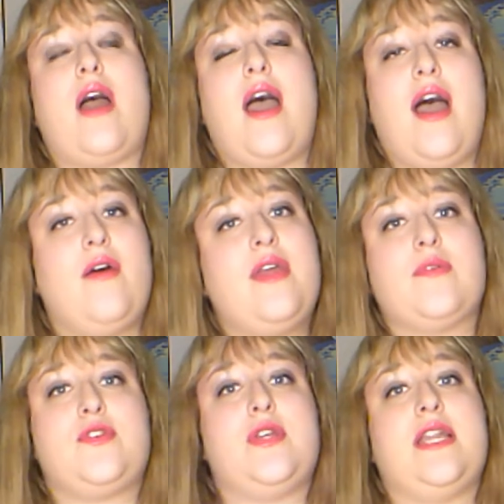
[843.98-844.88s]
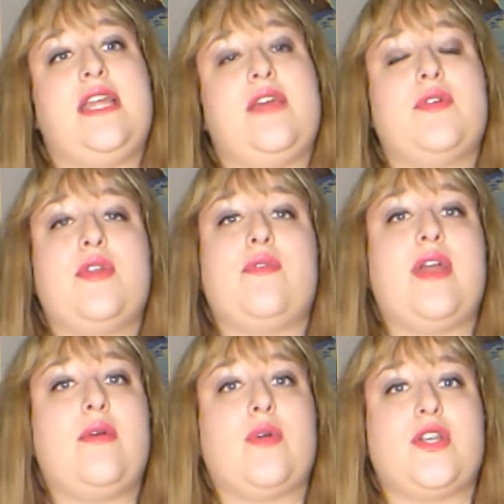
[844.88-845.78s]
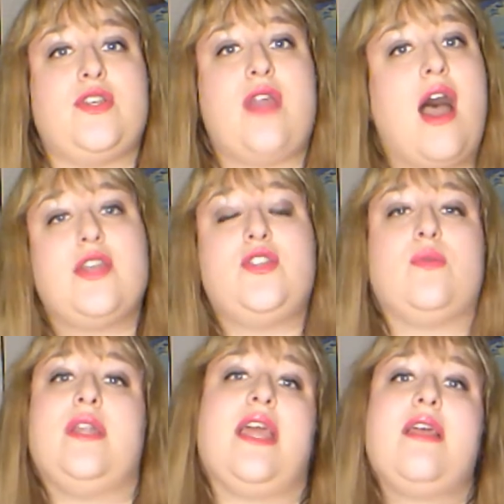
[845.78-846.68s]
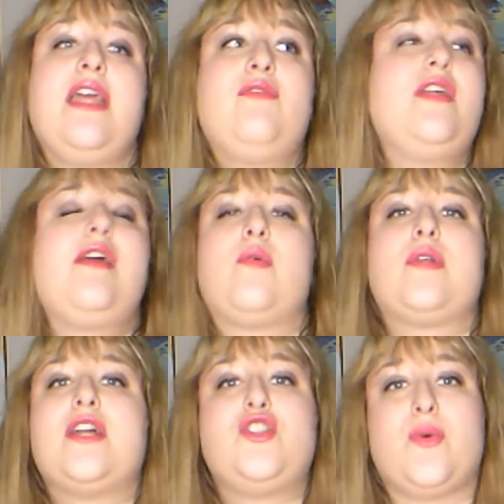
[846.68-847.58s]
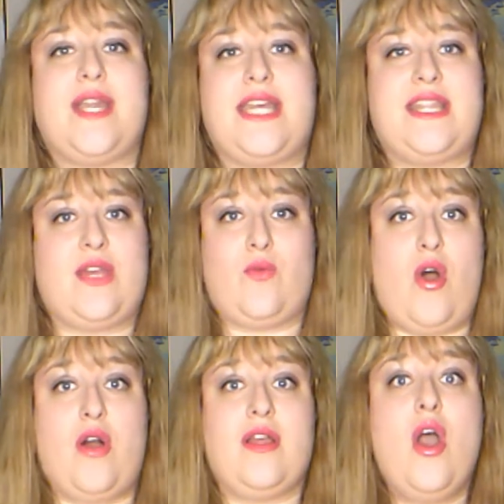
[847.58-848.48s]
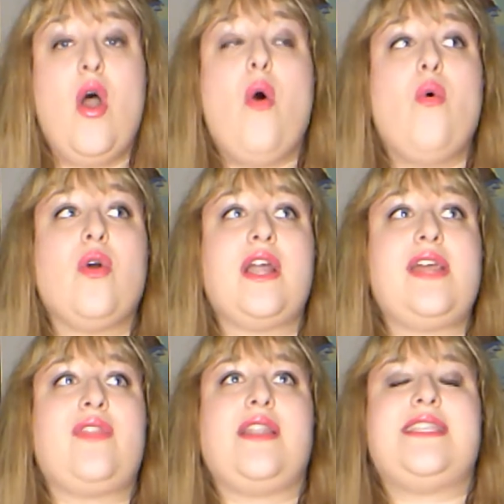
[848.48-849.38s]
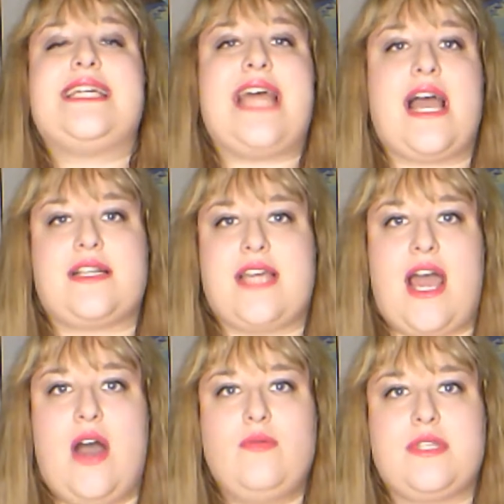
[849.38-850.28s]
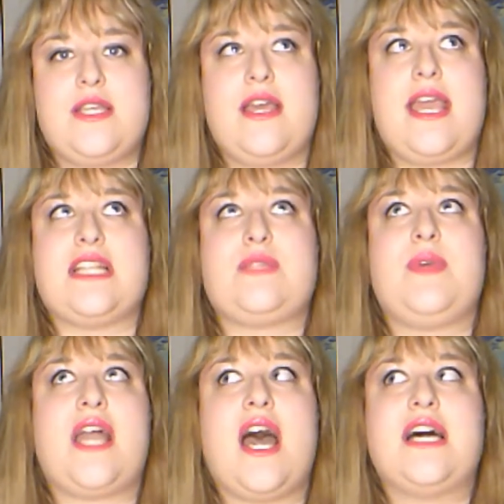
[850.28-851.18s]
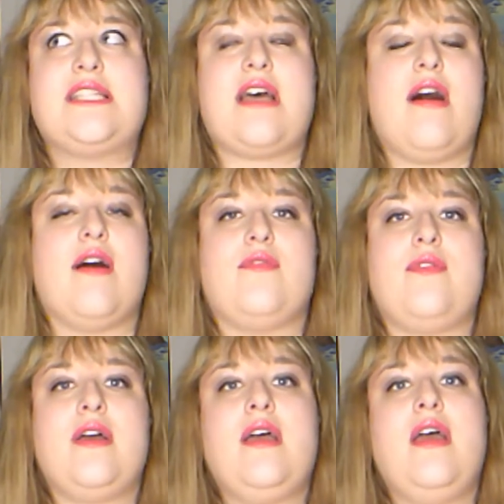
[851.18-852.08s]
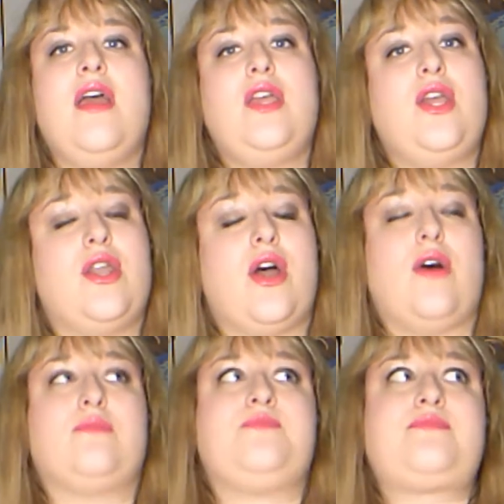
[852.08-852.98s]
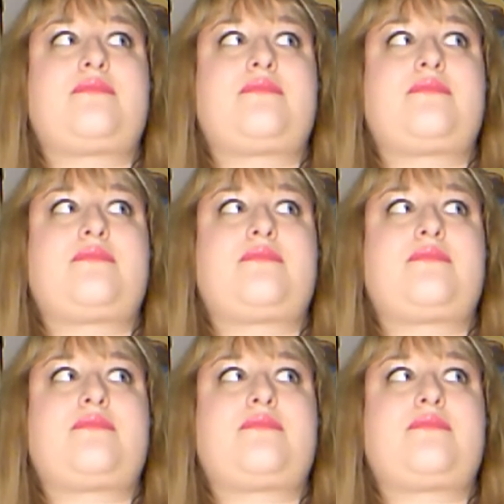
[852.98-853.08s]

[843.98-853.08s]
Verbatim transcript: how they were treated, even though they were not doing, even if they were not doing anything wrong. Or if they did act out, it's because of, you know,